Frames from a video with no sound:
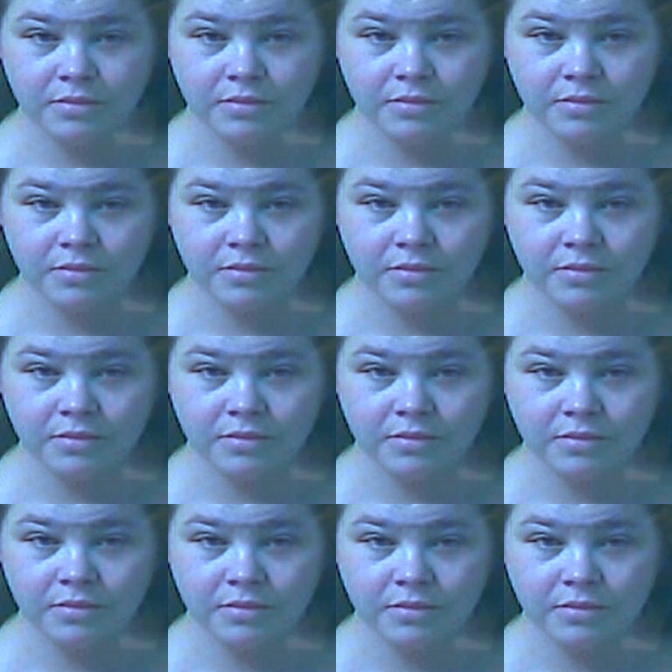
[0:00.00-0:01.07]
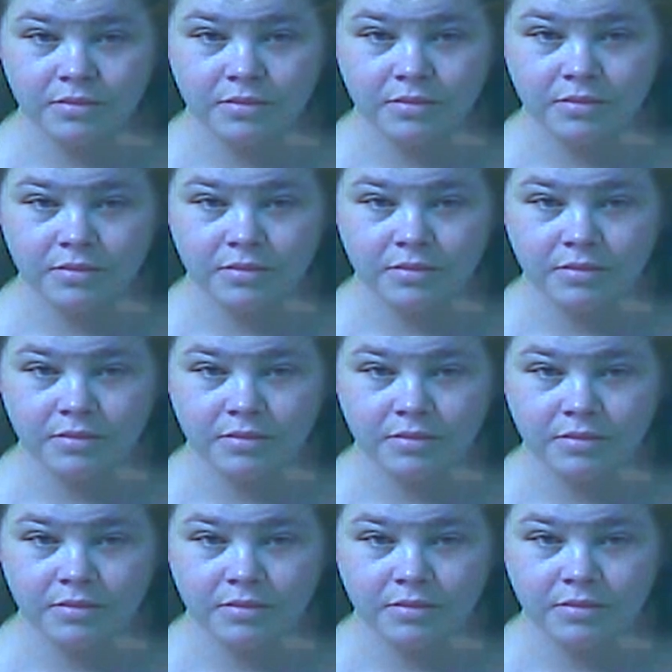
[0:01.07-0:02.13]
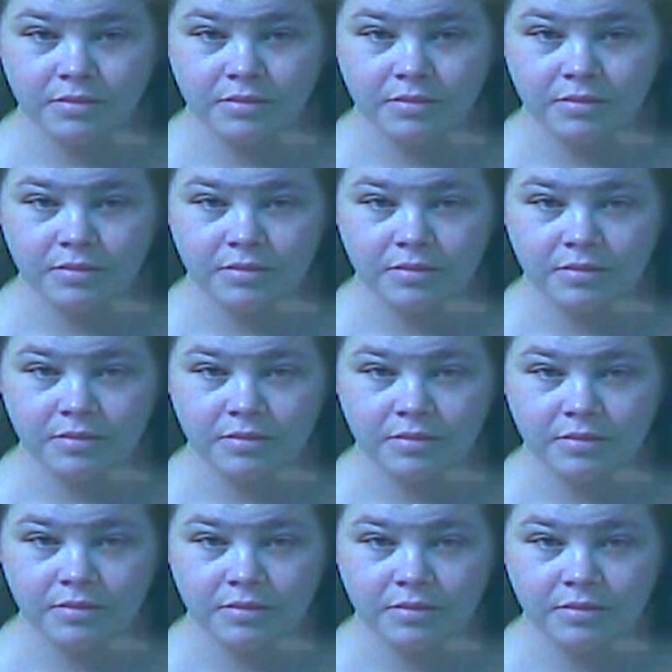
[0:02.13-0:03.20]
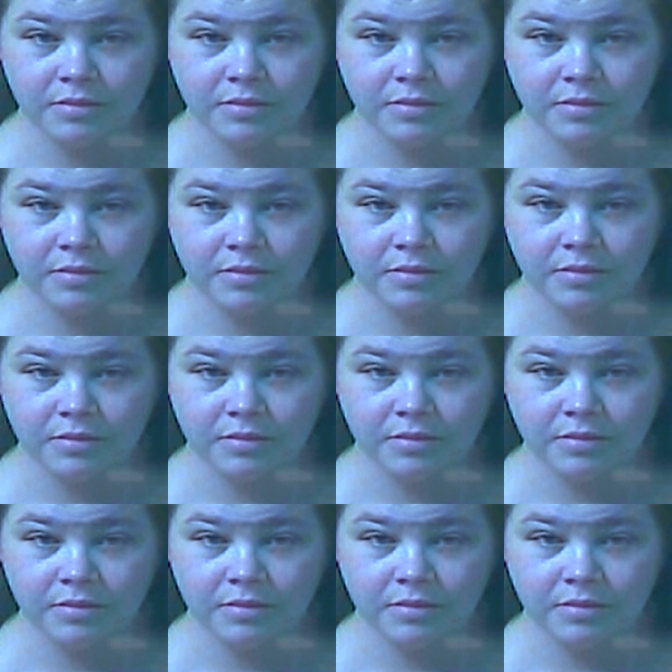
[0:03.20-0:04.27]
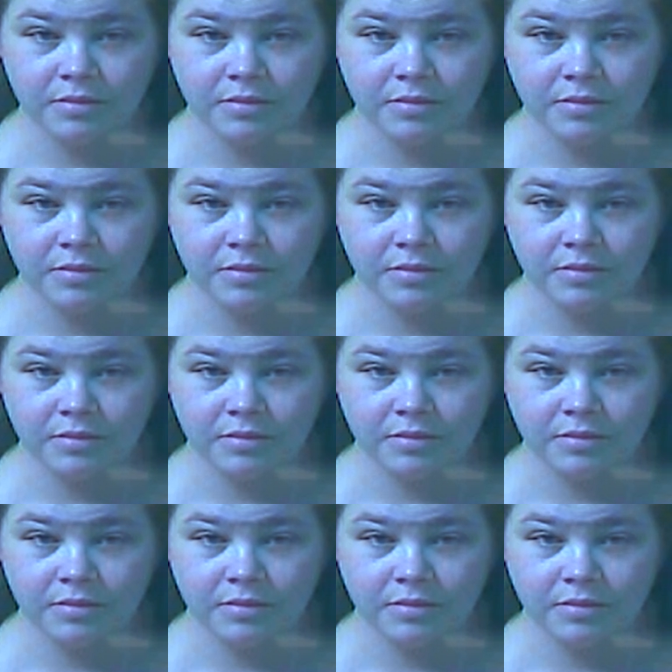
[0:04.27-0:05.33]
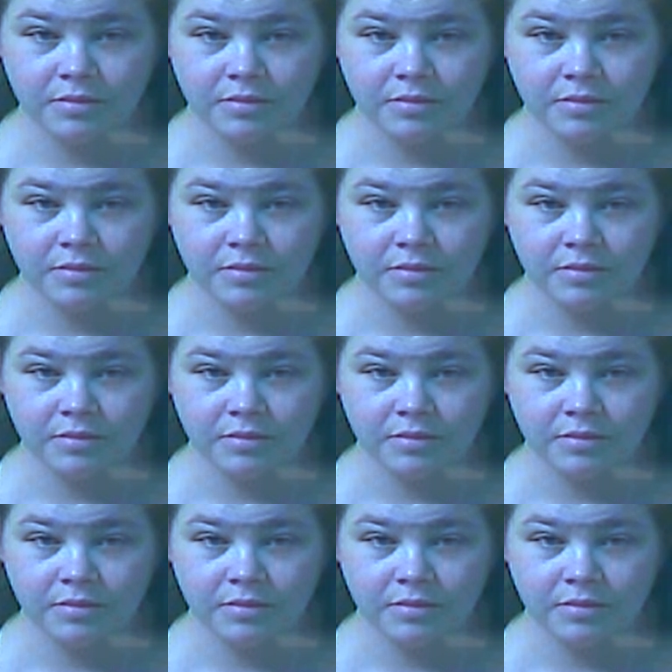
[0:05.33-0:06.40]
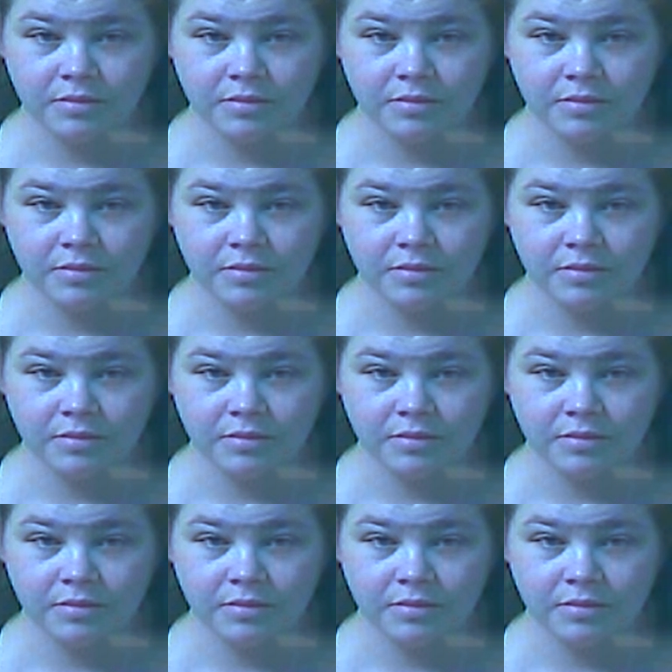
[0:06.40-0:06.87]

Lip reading: (silent)